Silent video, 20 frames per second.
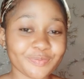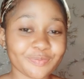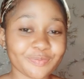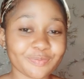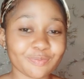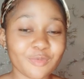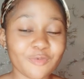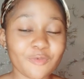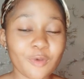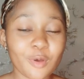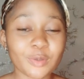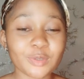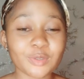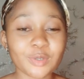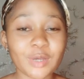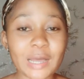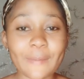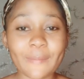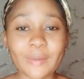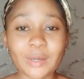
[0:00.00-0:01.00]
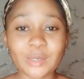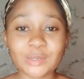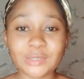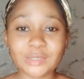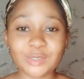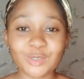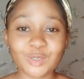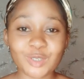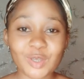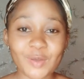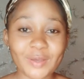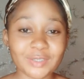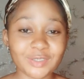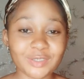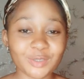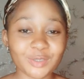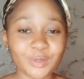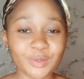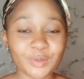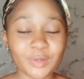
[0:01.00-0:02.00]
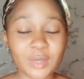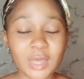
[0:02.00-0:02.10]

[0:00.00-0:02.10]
before we talk about this shower gel,